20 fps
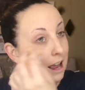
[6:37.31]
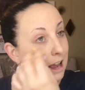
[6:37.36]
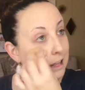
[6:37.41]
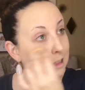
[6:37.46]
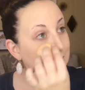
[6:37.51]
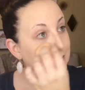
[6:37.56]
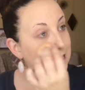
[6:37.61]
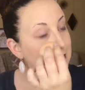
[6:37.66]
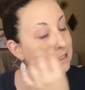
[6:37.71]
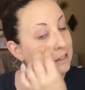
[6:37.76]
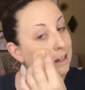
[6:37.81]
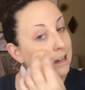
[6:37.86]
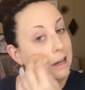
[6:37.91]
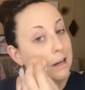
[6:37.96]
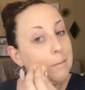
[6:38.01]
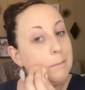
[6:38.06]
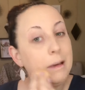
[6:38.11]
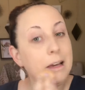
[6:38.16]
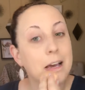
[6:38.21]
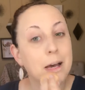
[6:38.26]
And that's the
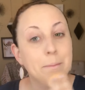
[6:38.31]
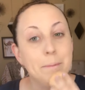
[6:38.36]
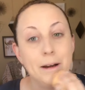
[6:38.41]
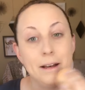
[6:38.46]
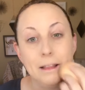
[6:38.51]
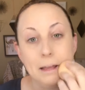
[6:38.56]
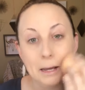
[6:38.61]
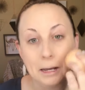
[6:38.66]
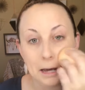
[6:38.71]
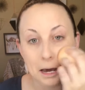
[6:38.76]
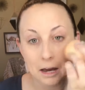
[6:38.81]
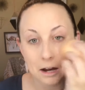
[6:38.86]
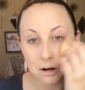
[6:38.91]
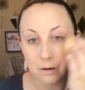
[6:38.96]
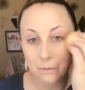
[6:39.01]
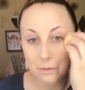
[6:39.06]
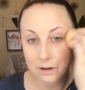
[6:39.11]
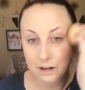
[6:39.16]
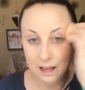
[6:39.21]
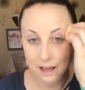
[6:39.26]
kind of makeup I like. I
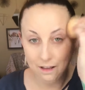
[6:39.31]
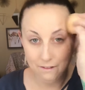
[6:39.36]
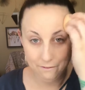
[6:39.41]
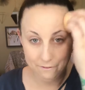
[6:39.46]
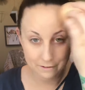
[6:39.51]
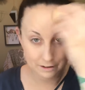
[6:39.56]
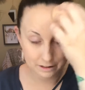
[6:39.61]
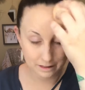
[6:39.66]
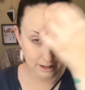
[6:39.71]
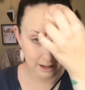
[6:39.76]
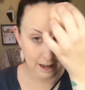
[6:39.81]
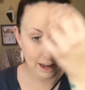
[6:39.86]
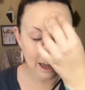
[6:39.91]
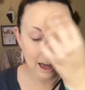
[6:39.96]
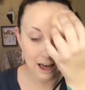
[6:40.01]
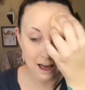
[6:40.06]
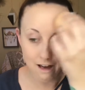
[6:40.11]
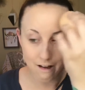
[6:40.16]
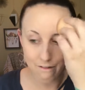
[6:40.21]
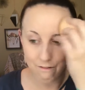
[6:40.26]
don't want to feel like I
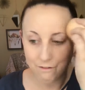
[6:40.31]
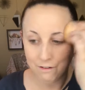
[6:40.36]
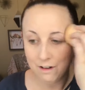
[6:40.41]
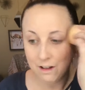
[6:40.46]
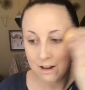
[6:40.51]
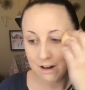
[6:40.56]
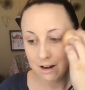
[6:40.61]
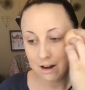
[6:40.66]
have